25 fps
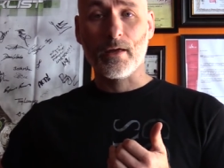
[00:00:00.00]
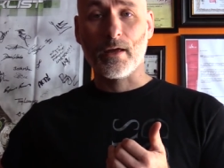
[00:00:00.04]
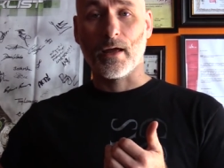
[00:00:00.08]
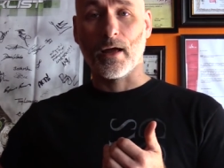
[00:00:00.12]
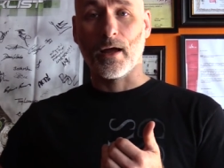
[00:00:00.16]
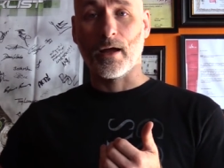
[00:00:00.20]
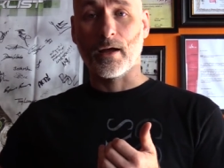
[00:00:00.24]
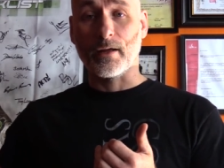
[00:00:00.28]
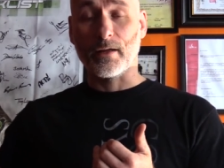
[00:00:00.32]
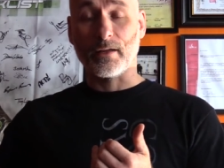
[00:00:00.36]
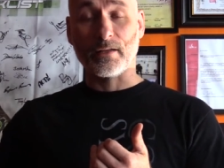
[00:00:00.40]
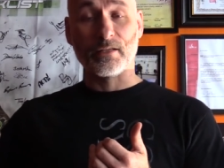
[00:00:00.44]

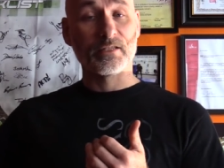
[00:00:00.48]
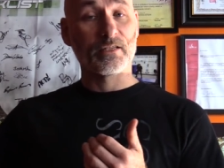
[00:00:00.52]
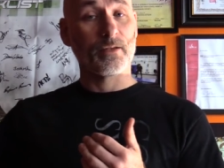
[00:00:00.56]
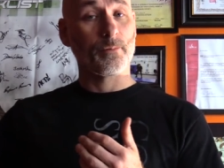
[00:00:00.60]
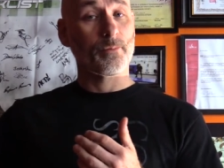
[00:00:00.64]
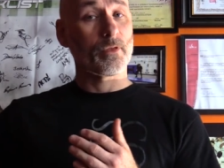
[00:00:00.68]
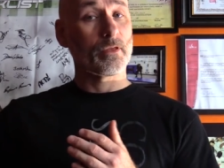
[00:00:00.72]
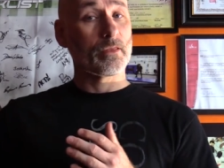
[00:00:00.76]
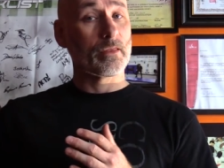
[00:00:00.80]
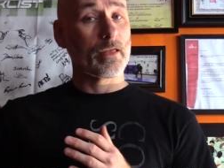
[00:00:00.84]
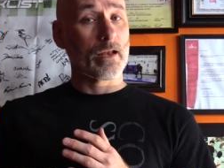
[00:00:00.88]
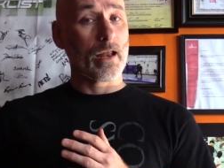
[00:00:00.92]
Uh, it's
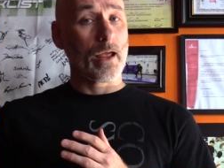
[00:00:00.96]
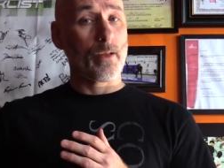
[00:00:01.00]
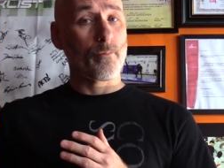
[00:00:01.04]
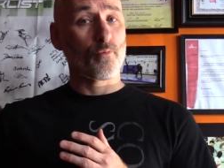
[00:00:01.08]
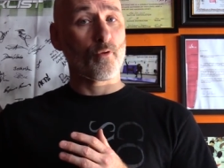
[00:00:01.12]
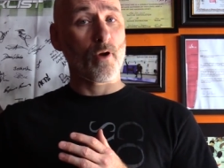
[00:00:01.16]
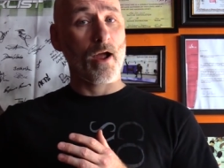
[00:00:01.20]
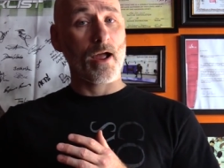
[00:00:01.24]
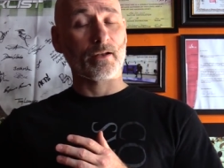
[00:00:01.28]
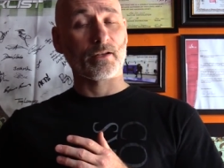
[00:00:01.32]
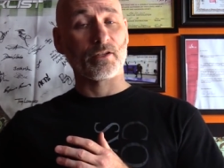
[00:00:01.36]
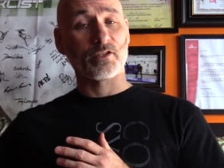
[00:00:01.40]
something that I
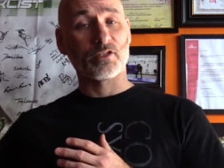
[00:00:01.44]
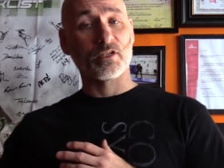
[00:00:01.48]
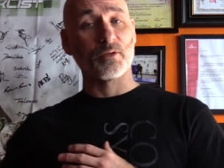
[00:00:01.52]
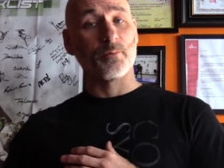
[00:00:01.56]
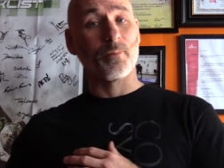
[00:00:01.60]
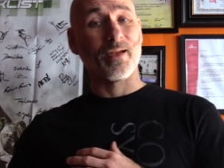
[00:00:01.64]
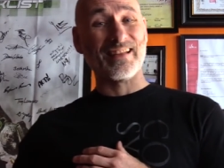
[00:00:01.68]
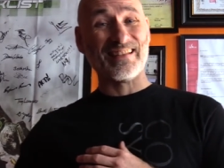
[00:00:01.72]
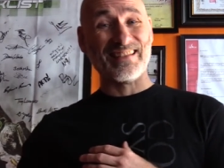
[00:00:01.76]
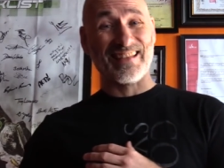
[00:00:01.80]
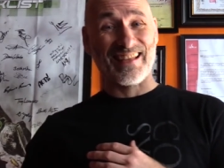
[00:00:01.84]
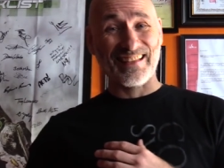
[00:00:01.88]
practice in
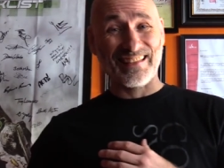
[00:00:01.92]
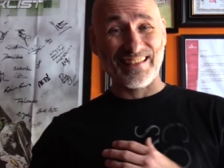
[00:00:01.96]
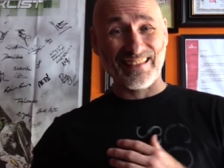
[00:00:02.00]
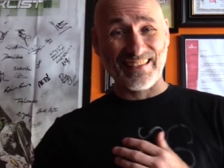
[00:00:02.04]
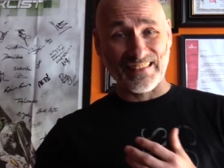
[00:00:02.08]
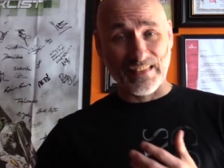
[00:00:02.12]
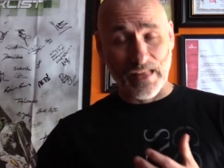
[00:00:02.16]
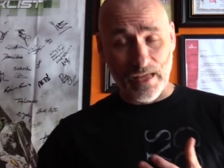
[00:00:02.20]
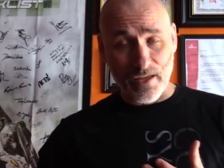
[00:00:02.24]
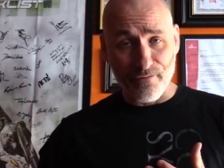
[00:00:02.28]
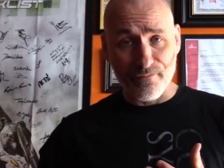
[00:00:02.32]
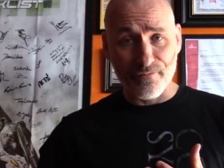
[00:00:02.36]
my daily
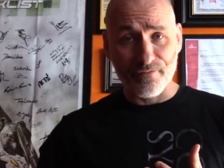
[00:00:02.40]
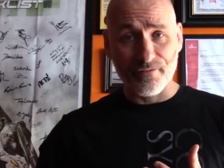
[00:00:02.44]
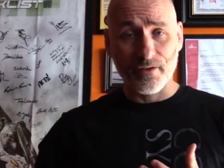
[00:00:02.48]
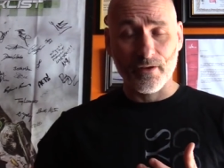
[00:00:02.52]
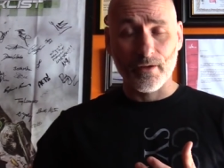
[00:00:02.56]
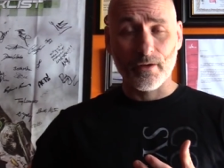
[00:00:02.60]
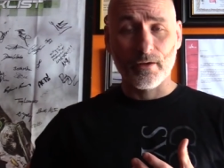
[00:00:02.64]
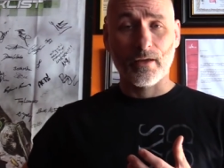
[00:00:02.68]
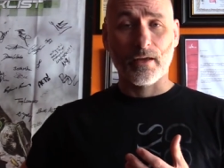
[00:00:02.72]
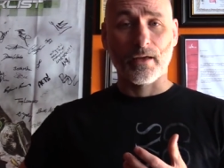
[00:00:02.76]
life,